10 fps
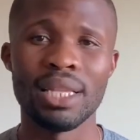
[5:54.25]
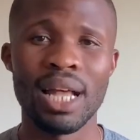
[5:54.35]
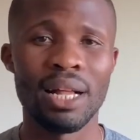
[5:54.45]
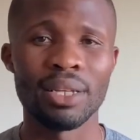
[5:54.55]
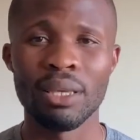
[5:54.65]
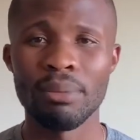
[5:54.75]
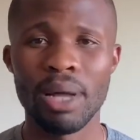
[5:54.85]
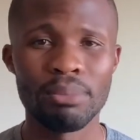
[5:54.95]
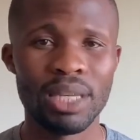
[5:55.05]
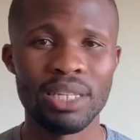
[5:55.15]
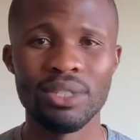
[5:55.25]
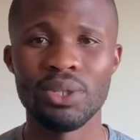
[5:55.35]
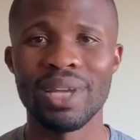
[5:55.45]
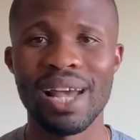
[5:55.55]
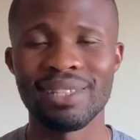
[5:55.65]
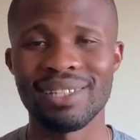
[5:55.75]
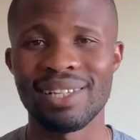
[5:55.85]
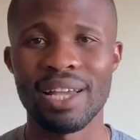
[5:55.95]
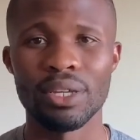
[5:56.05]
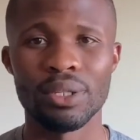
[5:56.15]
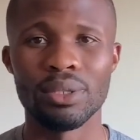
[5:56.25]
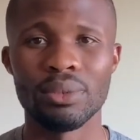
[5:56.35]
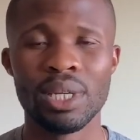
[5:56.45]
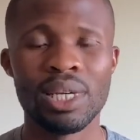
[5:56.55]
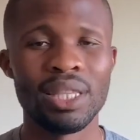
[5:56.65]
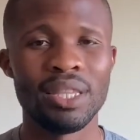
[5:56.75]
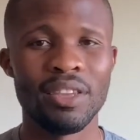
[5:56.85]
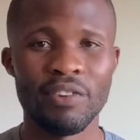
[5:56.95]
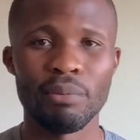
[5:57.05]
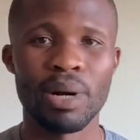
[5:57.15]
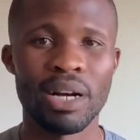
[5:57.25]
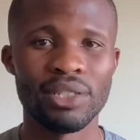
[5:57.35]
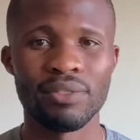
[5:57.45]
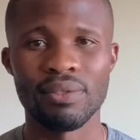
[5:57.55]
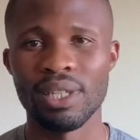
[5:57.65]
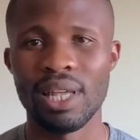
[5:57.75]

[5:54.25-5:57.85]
I'll keep updating you guys as I go different parts of it.